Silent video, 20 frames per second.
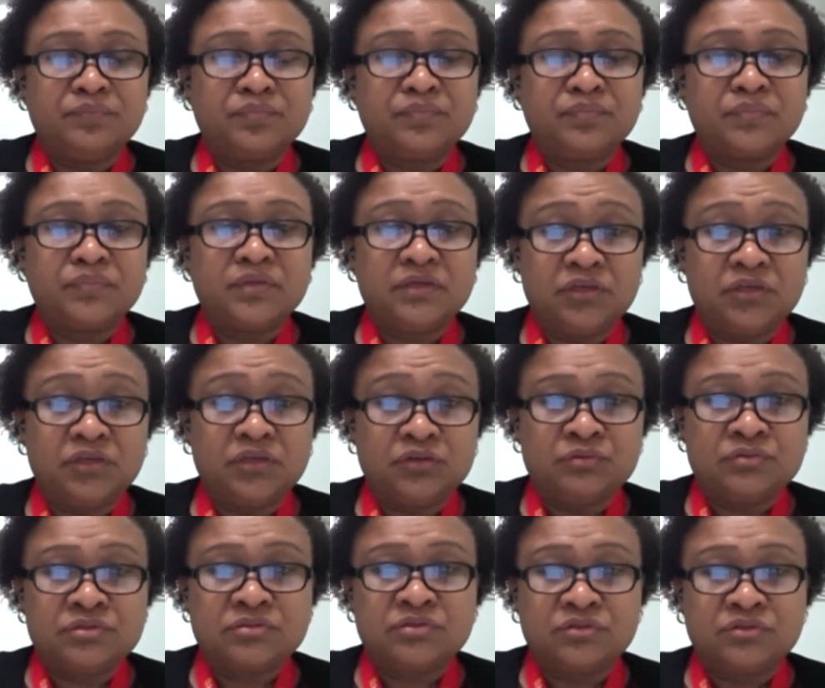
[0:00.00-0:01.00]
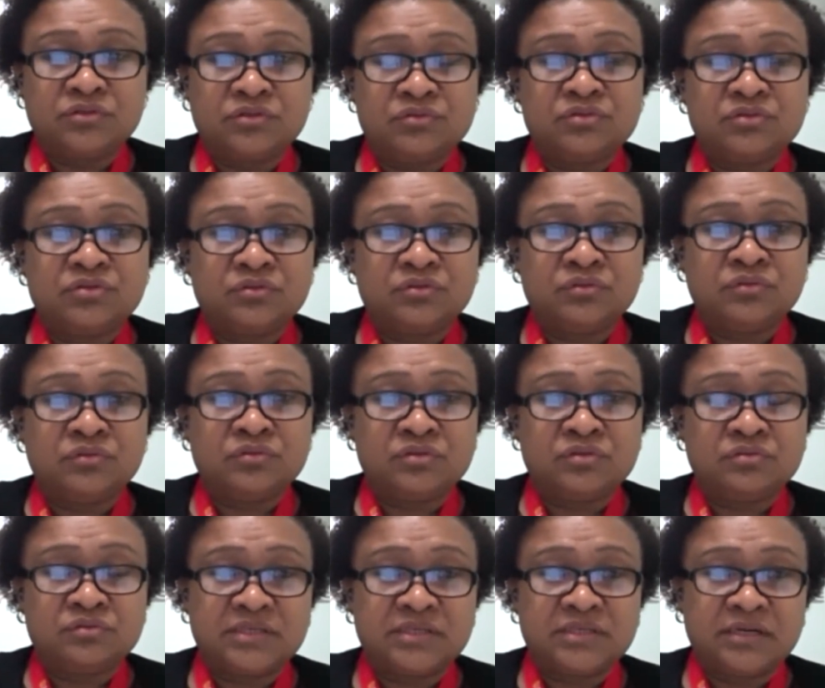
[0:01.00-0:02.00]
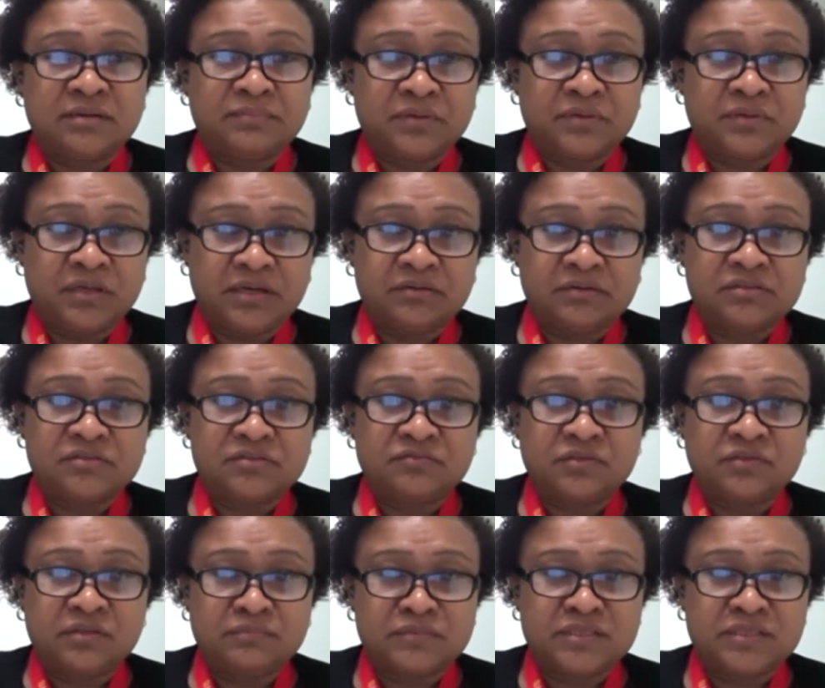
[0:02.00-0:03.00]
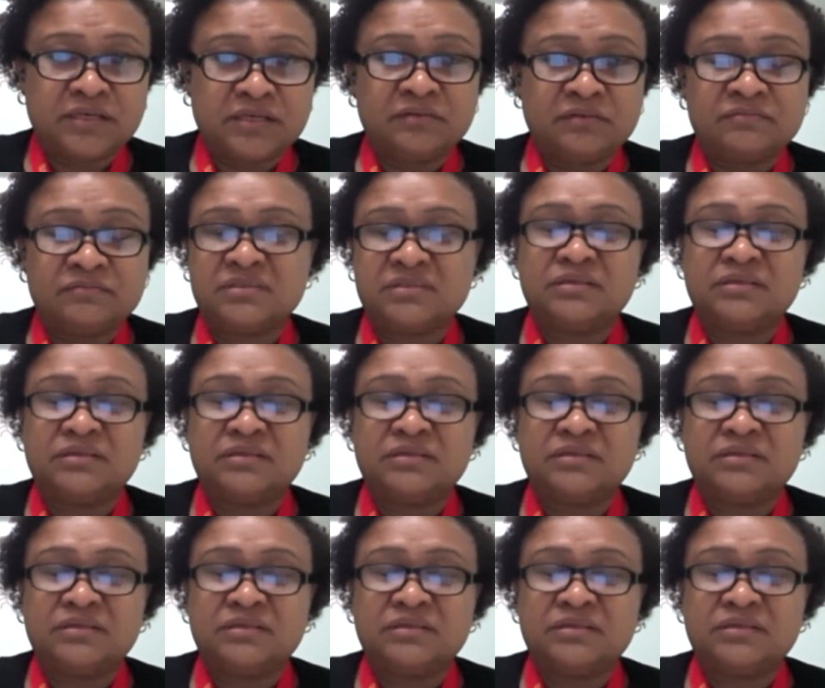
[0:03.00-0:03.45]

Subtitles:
use to set up accounts for themselves, and